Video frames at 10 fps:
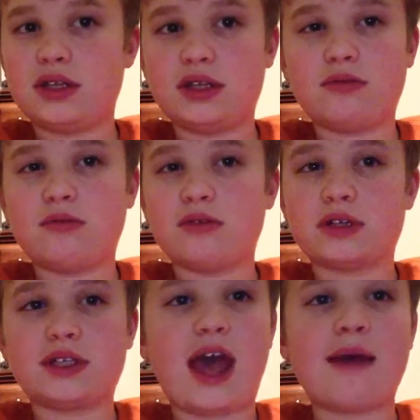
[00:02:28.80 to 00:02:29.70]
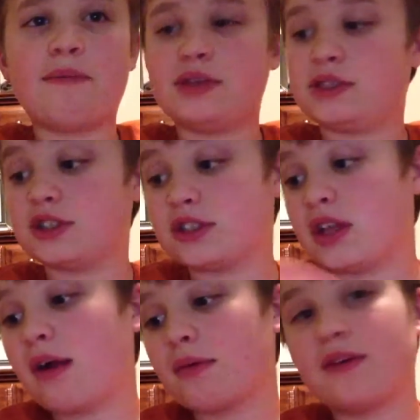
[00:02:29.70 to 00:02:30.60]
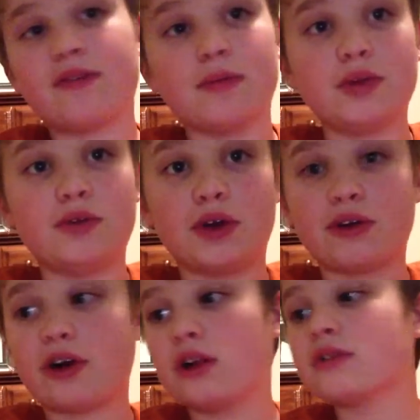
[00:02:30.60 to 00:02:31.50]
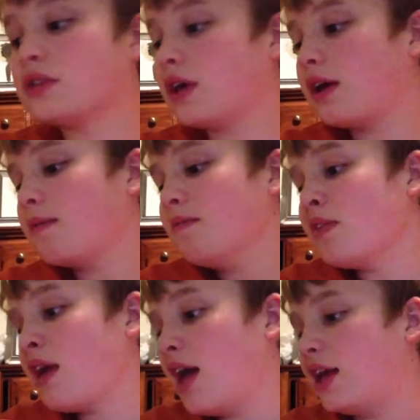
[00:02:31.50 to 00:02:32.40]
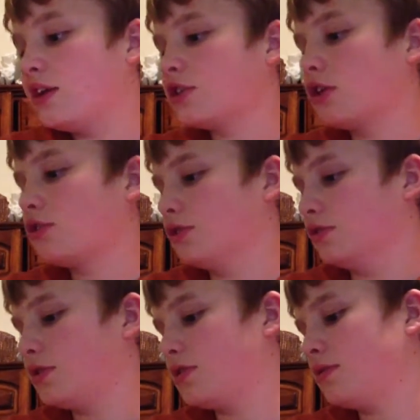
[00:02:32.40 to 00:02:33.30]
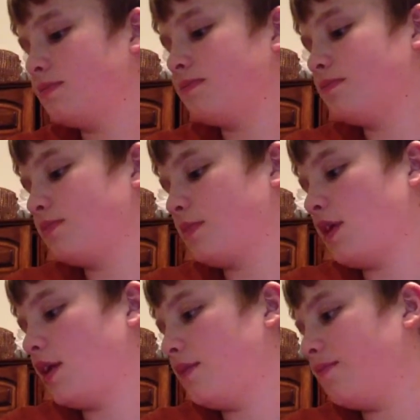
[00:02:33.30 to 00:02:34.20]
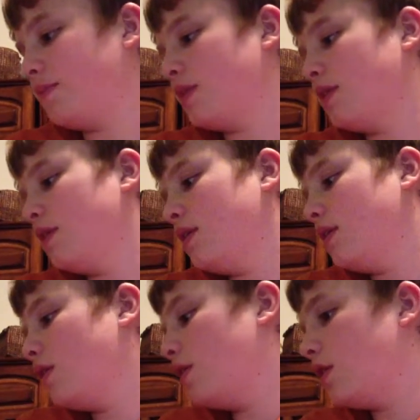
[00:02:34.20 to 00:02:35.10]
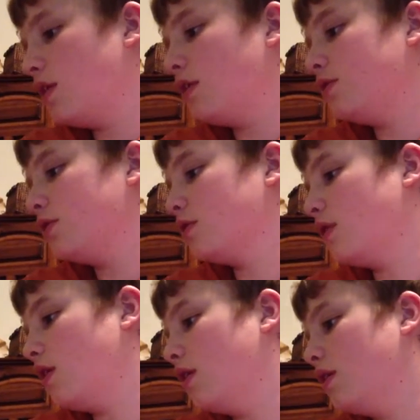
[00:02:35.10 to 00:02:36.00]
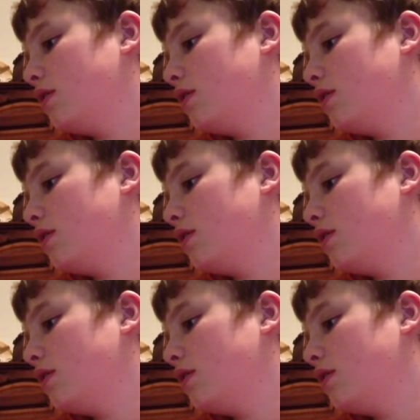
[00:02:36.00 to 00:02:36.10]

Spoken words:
or temp is just not right for bluegill colors yet. And your chartreuse, okay? You know, your